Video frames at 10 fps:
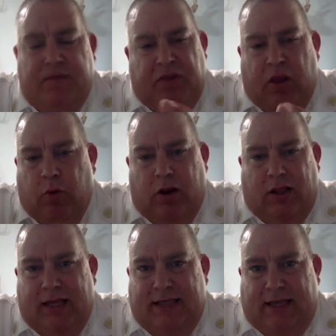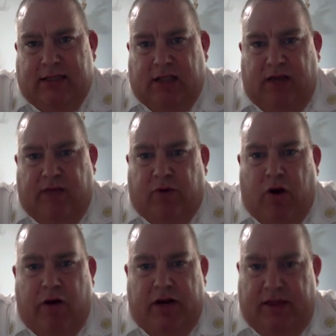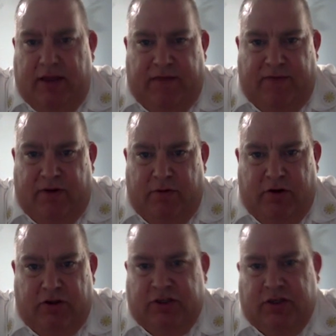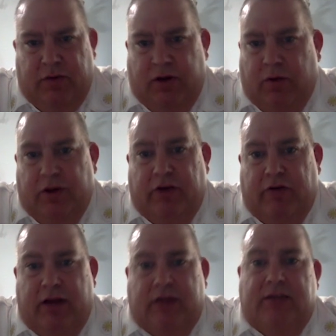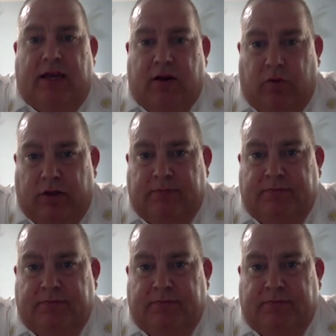Where a latex glove, we're already there for an emergency. We don't want to create a second one.